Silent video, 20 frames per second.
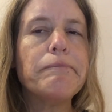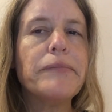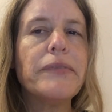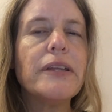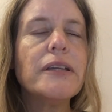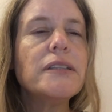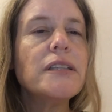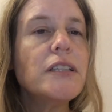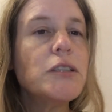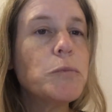
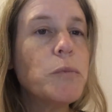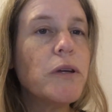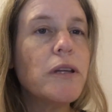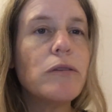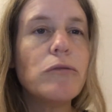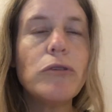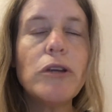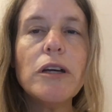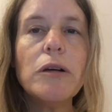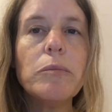This has been
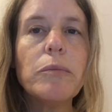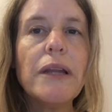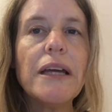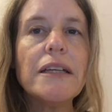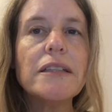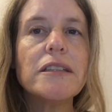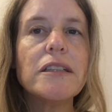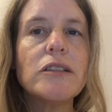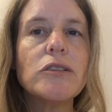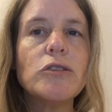a real
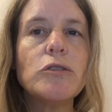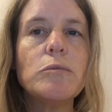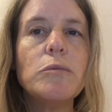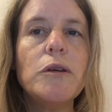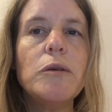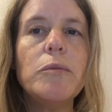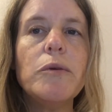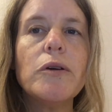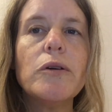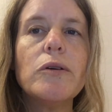blessing to
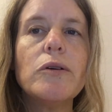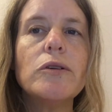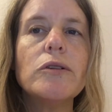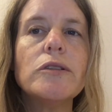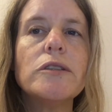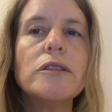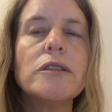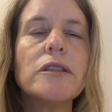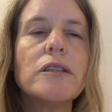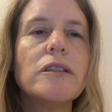me
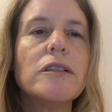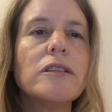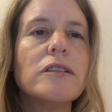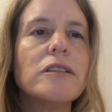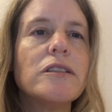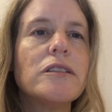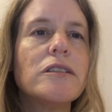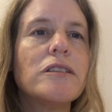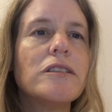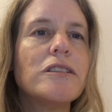because
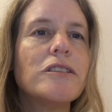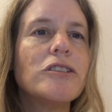it's